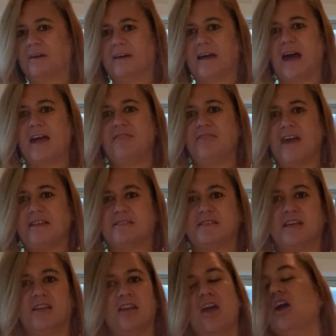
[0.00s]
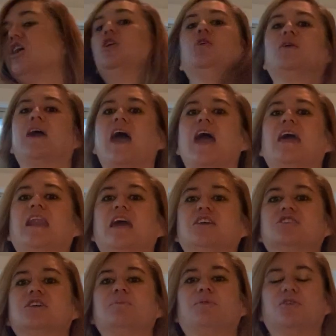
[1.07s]
Okay, that's it. You can
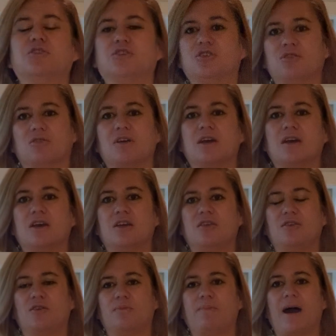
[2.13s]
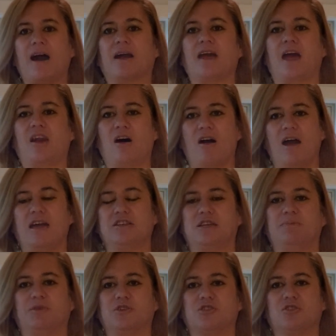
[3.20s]
actually put sugar in your bug, and I actually
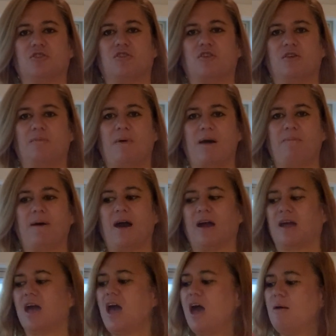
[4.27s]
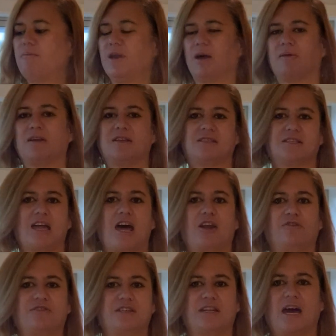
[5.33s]
put sugar in my bug, but I'm going to start
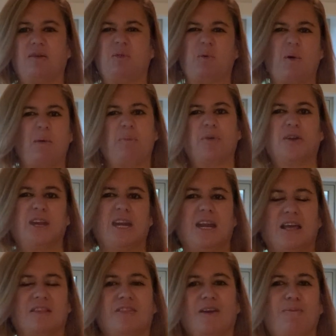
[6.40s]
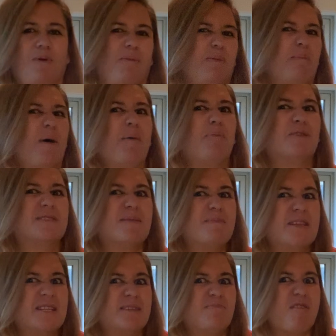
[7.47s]
off today. We won't put any in there, probably might put some
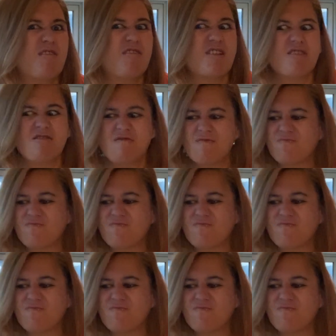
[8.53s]
in tomorrow.